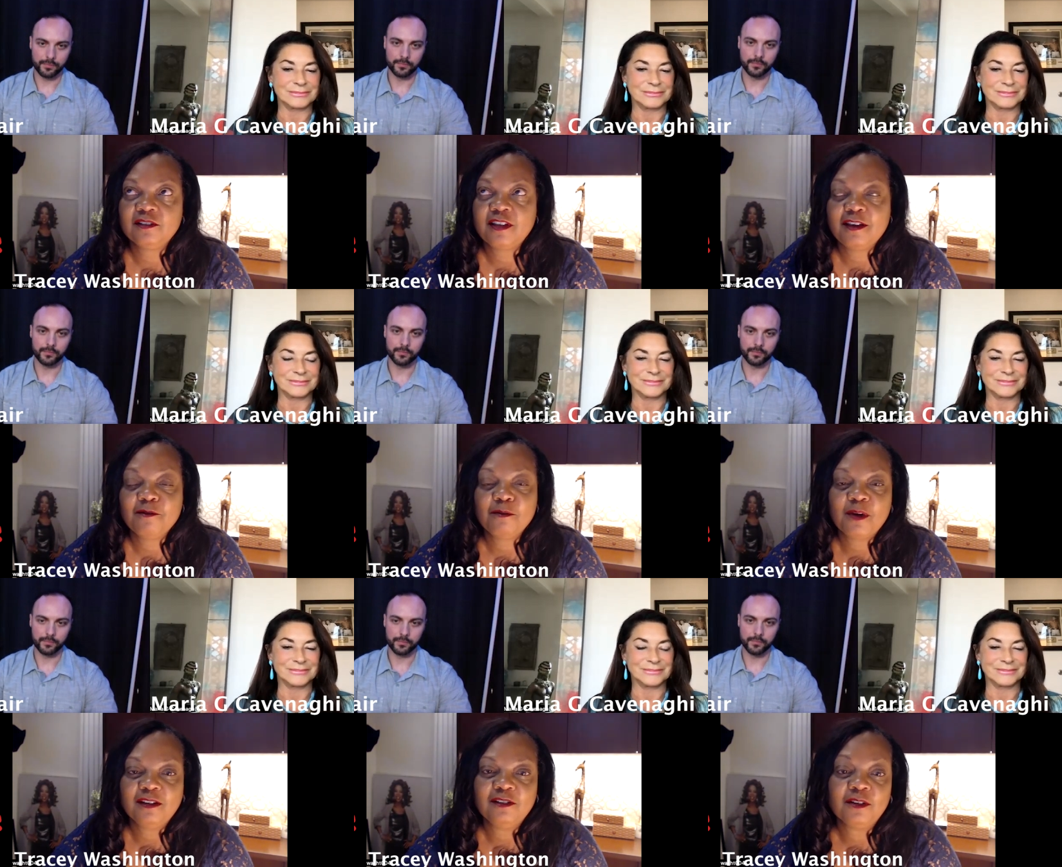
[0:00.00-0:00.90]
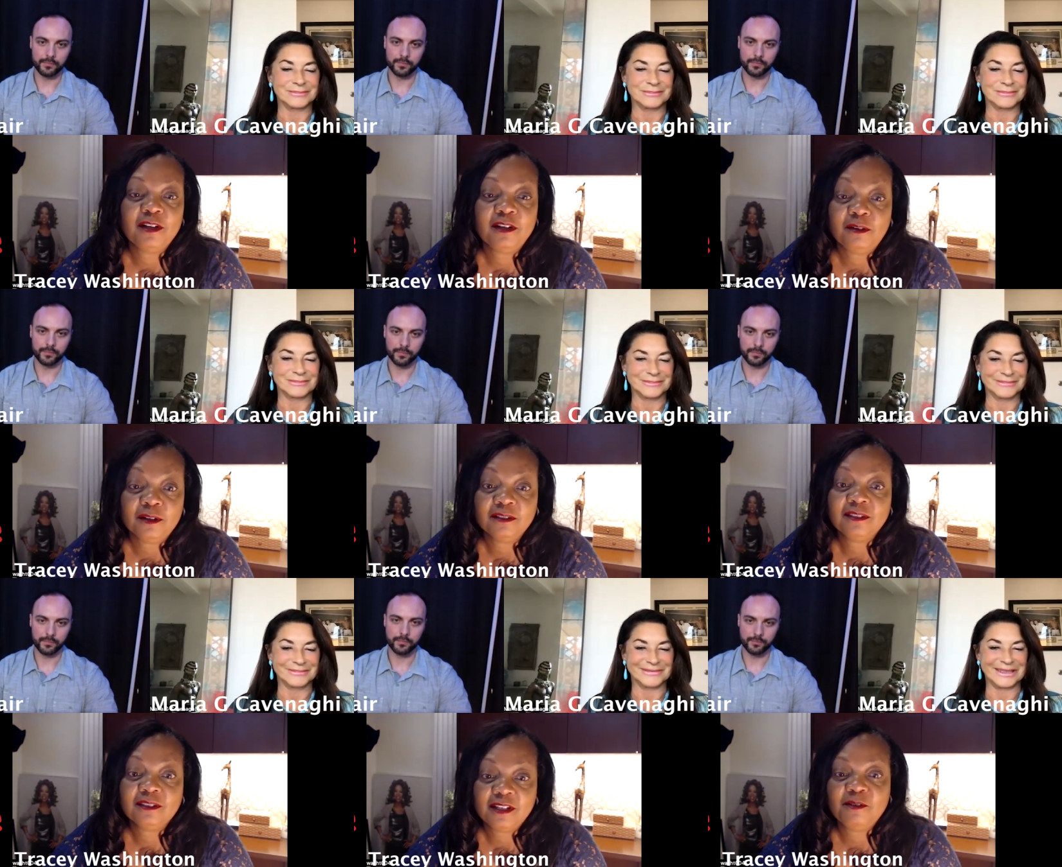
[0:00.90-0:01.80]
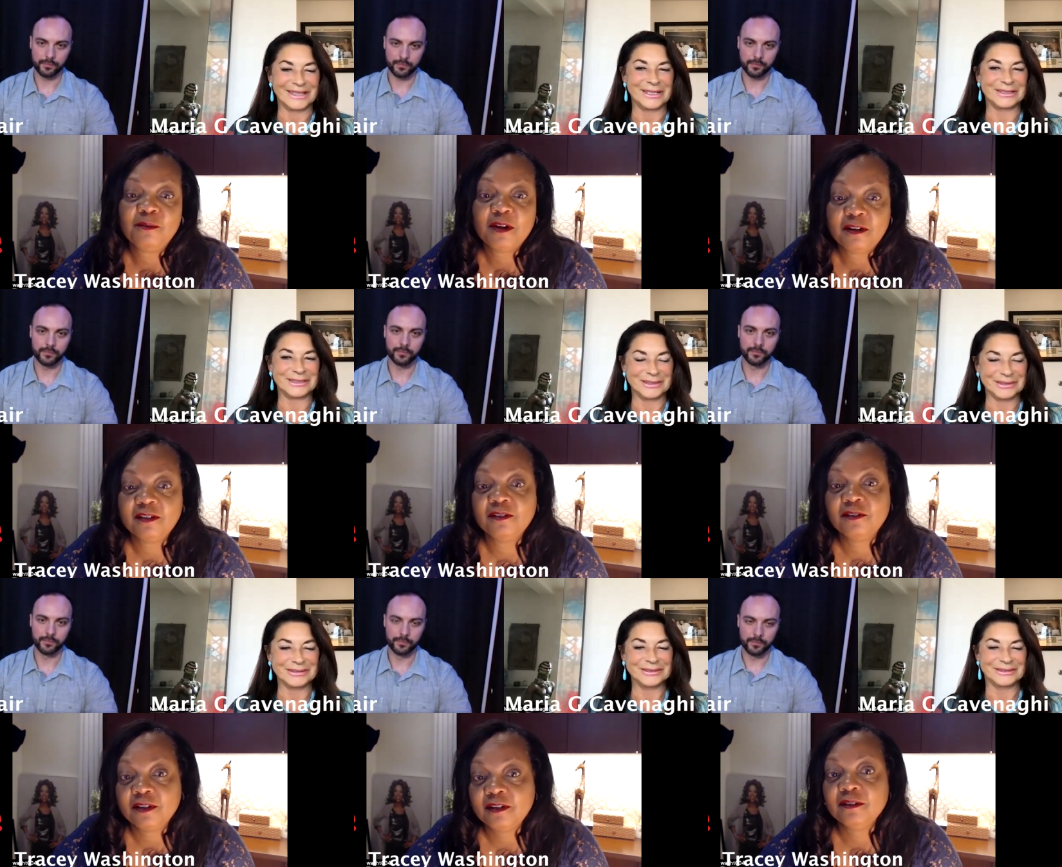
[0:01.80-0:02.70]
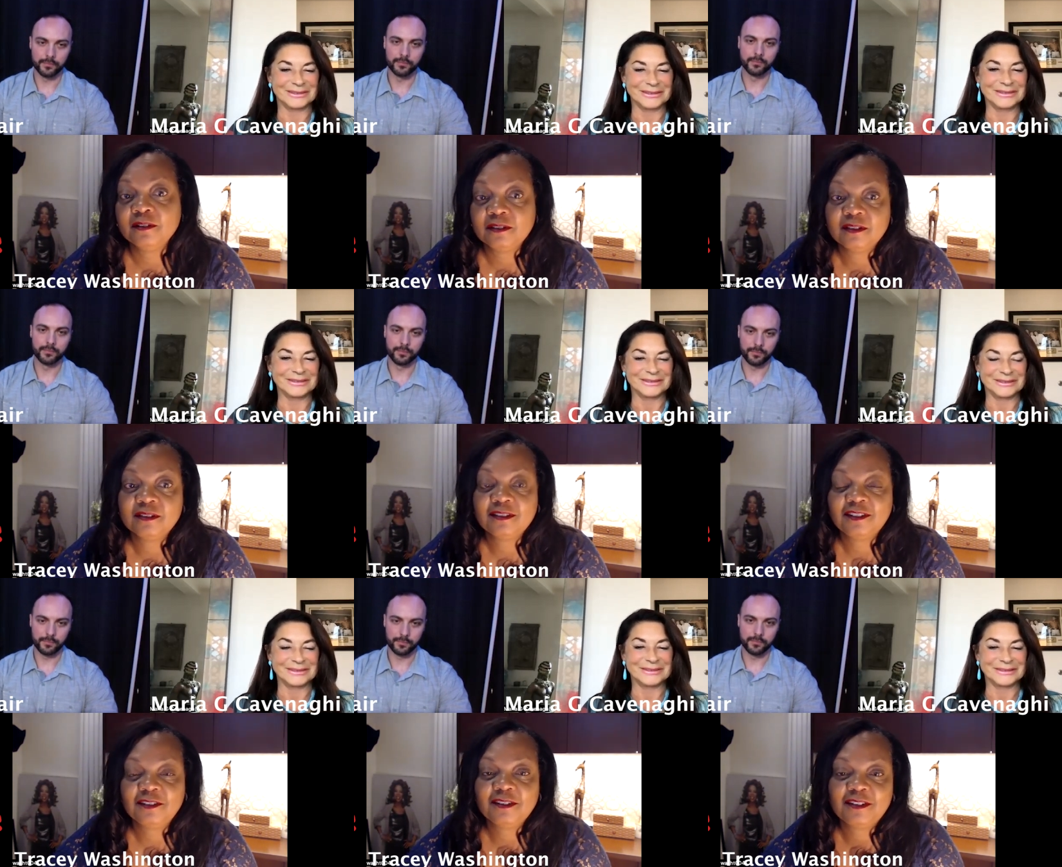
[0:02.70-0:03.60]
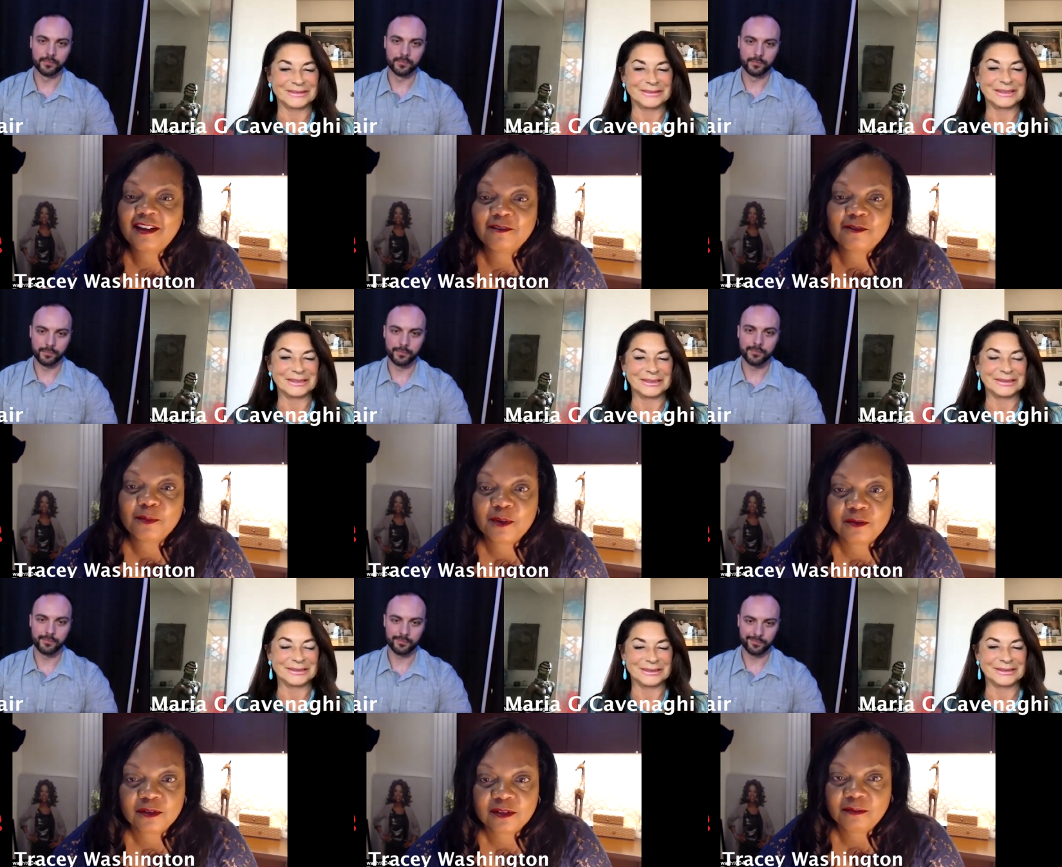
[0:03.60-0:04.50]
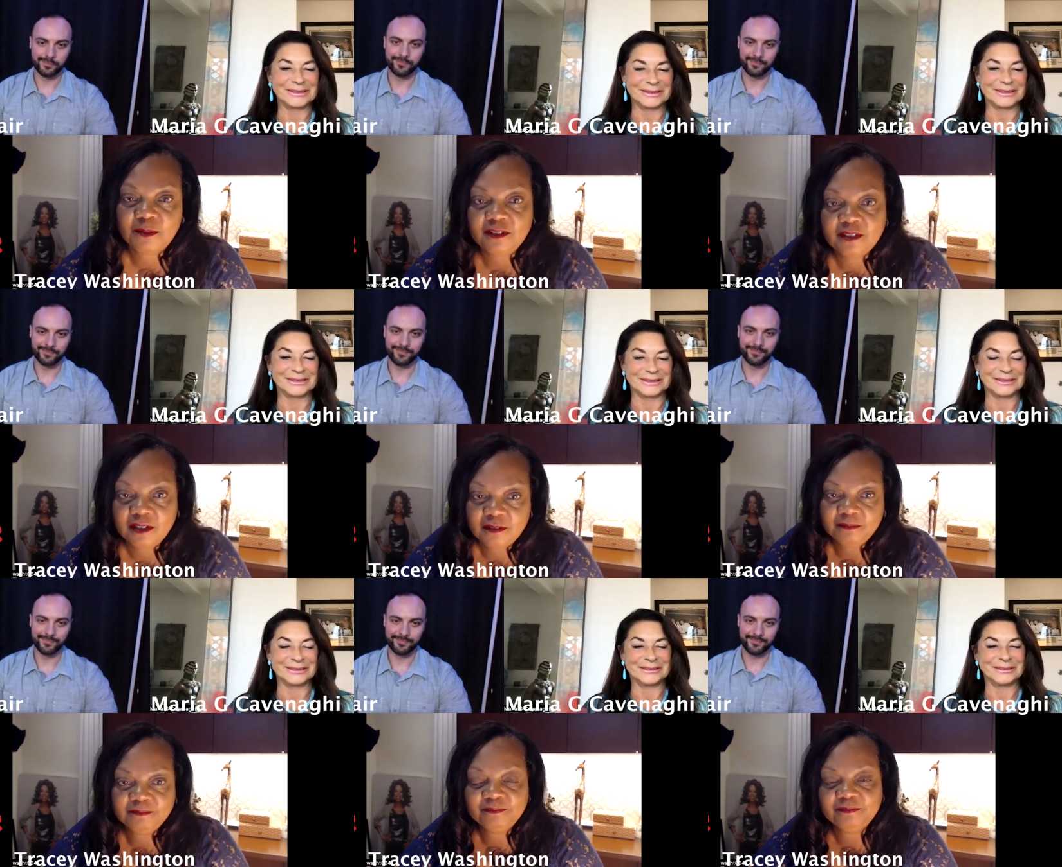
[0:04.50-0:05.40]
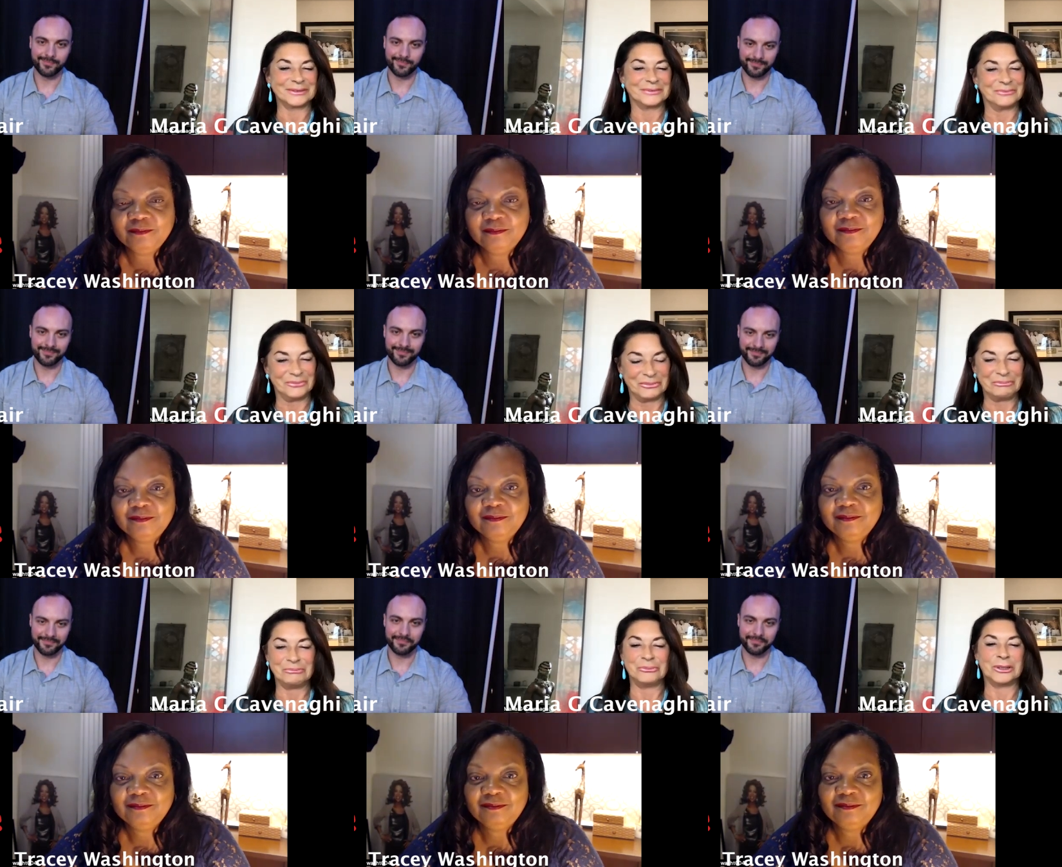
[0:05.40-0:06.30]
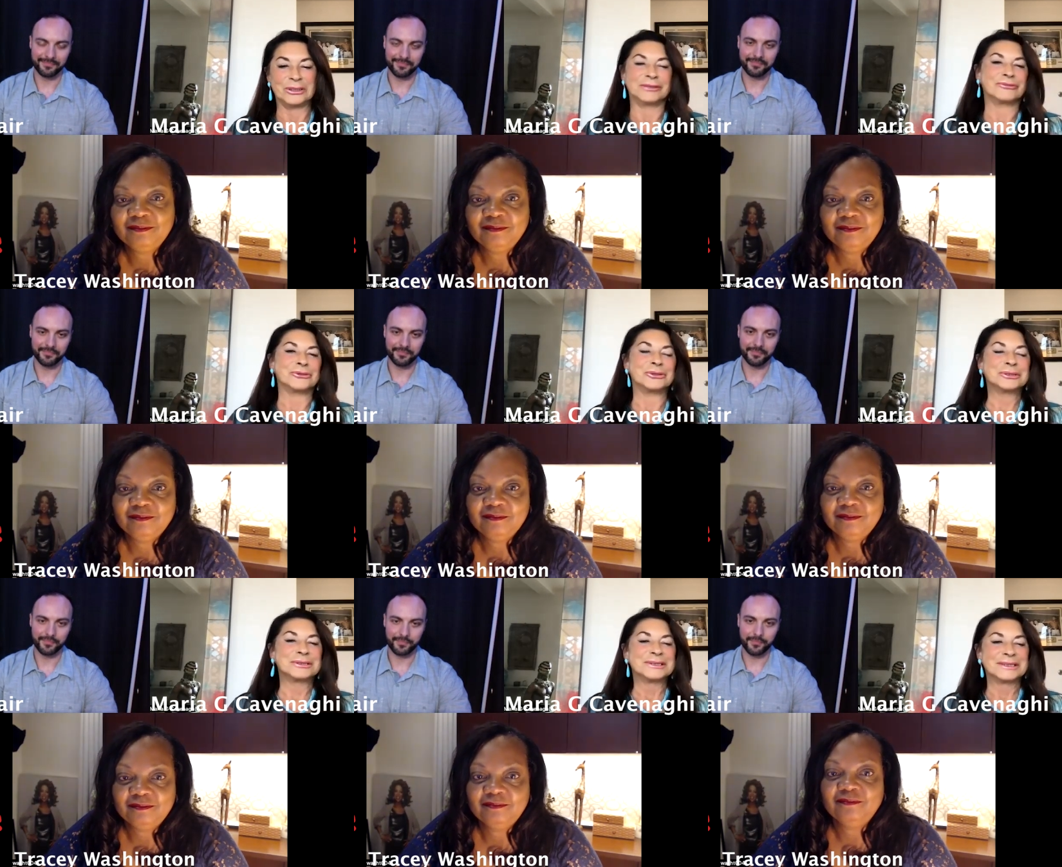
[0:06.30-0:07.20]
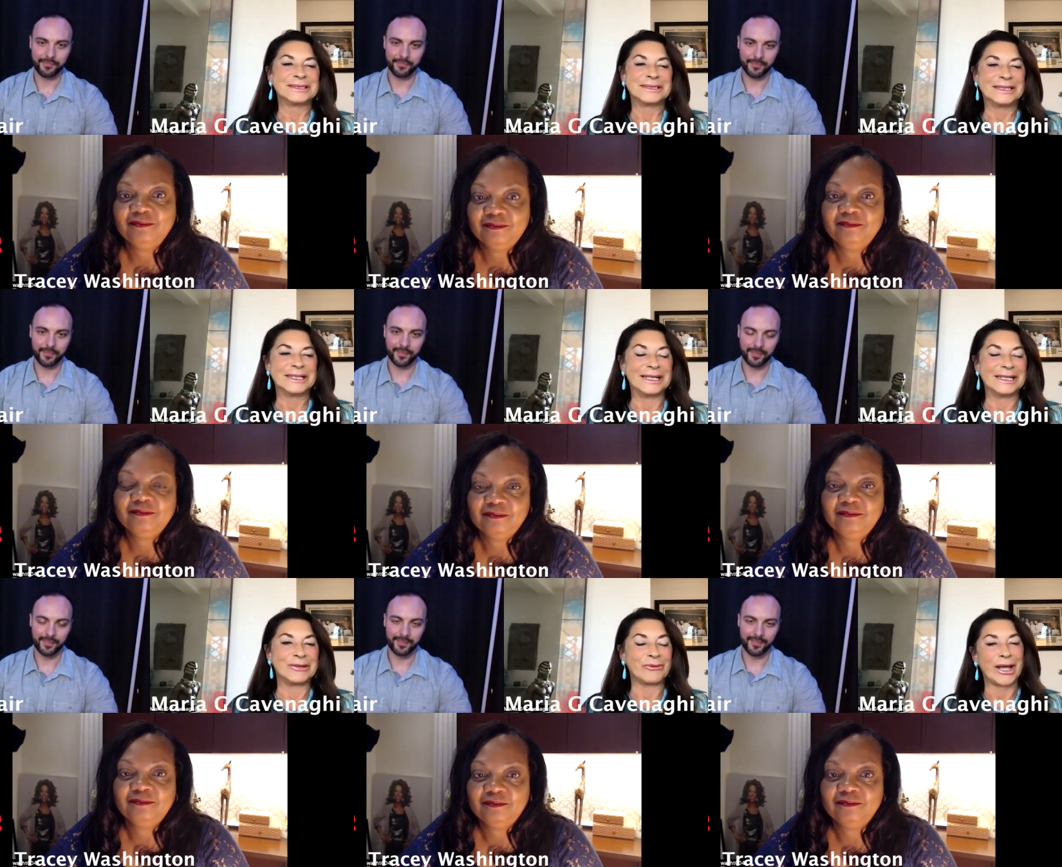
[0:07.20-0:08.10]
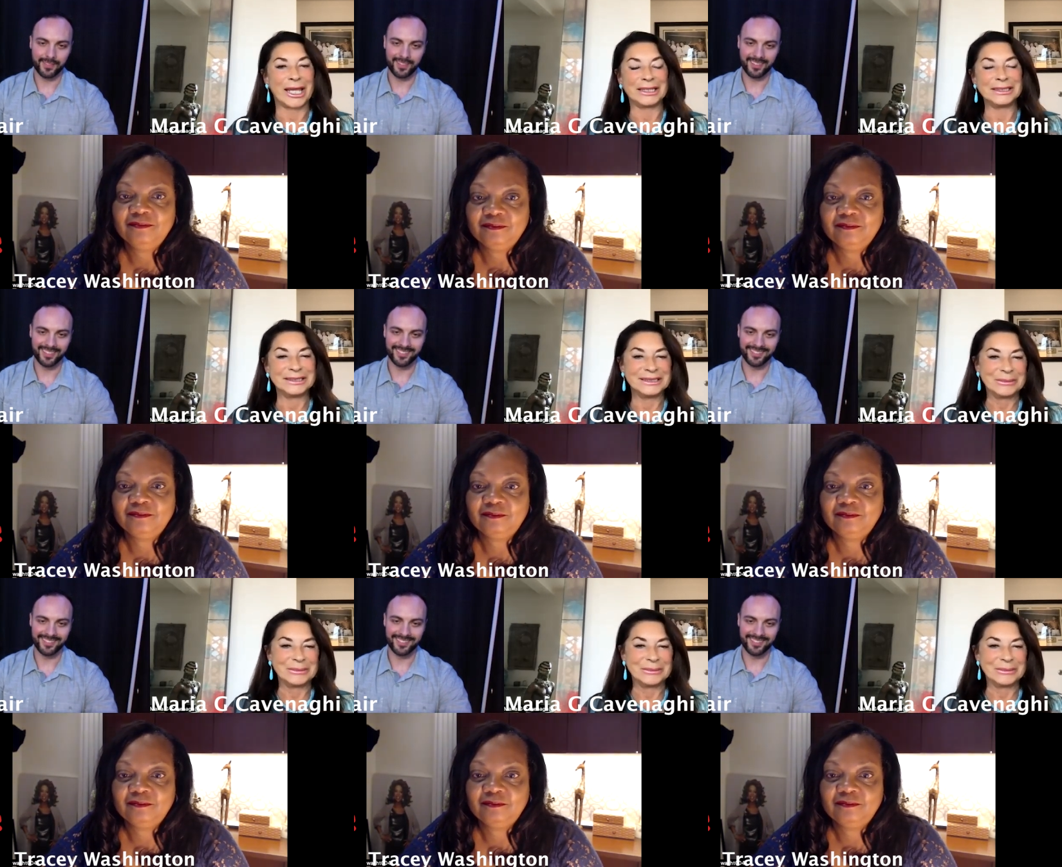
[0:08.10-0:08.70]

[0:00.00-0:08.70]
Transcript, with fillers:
Speaker 1: they were my little heroes. They were my little heroes. So that for me was the
Speaker 2: best time. Wonderful. And Rhyan.